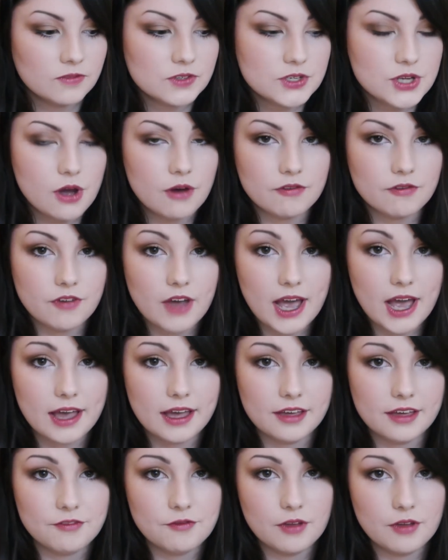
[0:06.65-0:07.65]
top
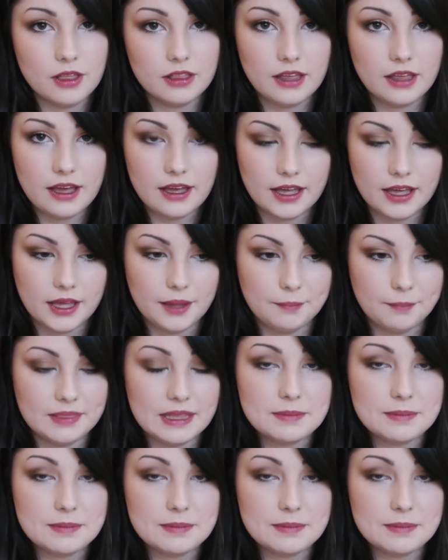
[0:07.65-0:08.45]
5 um,